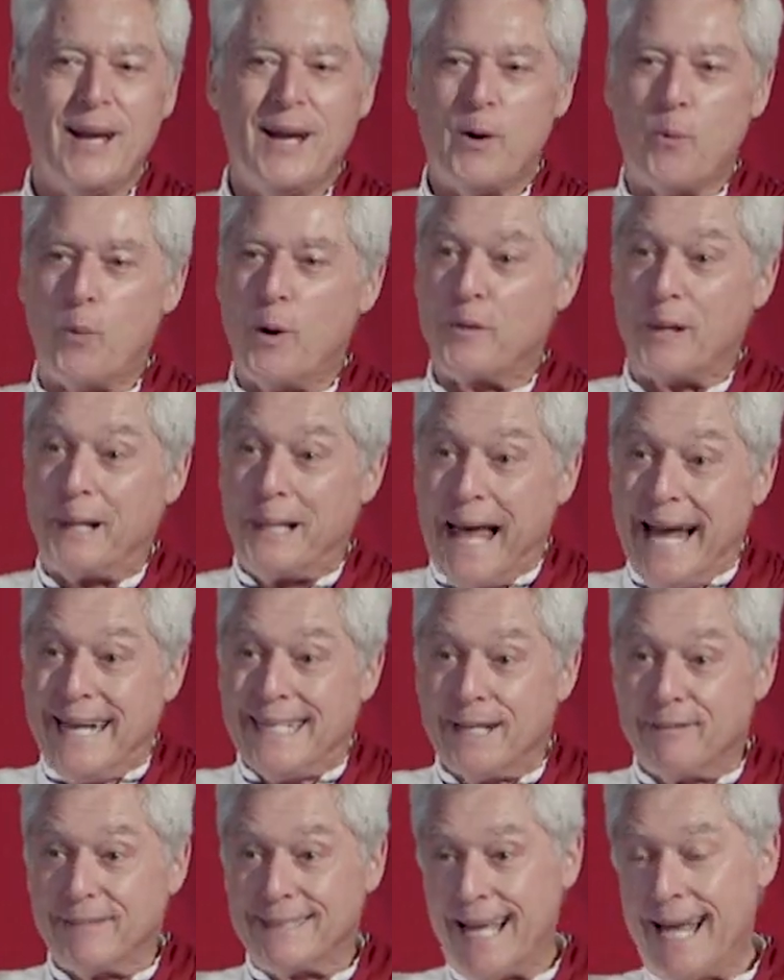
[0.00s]
Where the light
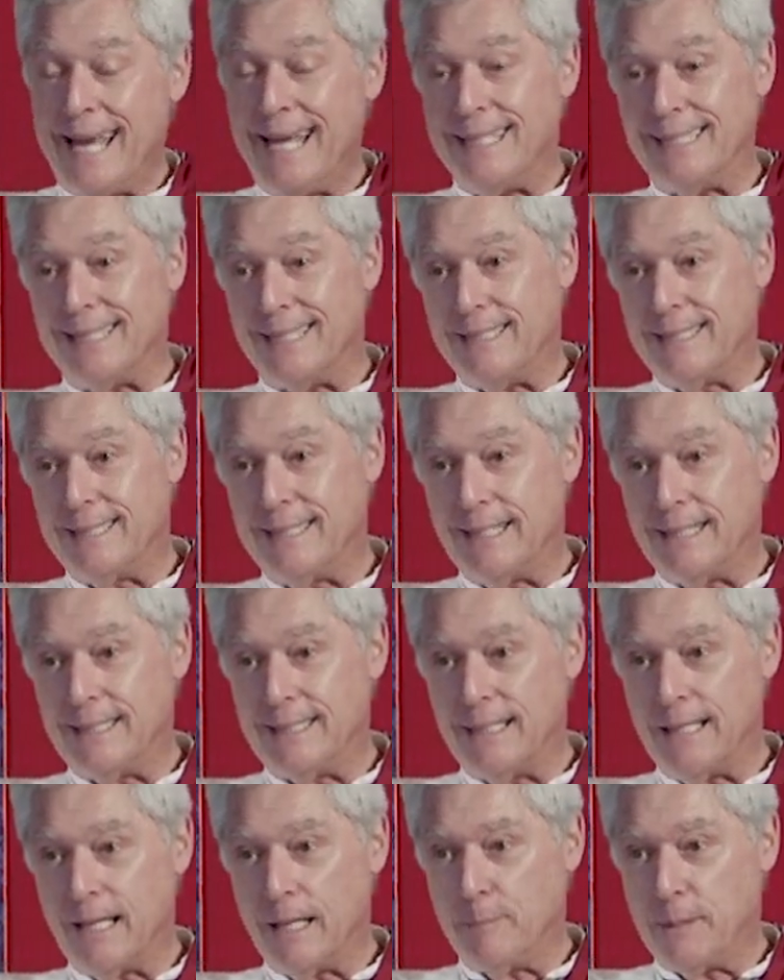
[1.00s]
of science is
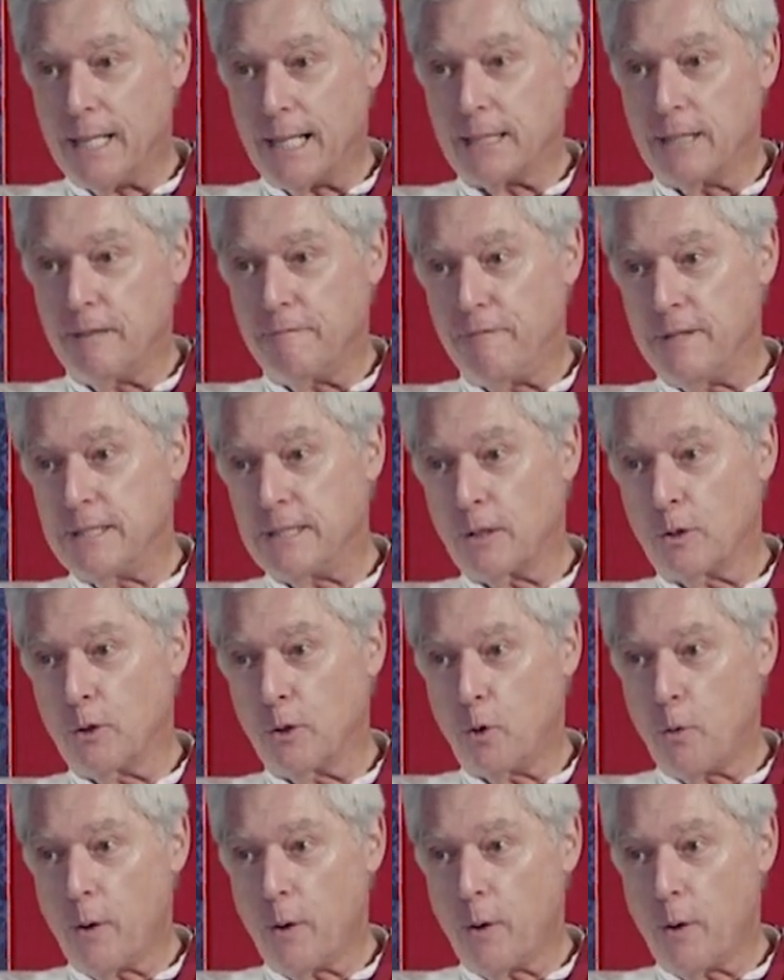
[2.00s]
in the objective, physical, and